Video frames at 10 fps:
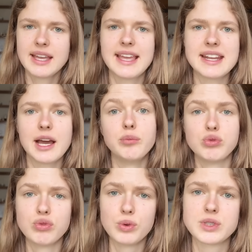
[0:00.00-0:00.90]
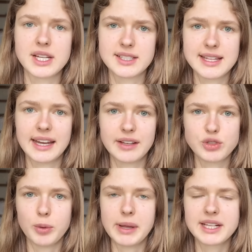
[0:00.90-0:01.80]
getting a broad understanding of
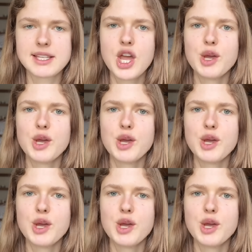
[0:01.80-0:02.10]
topics,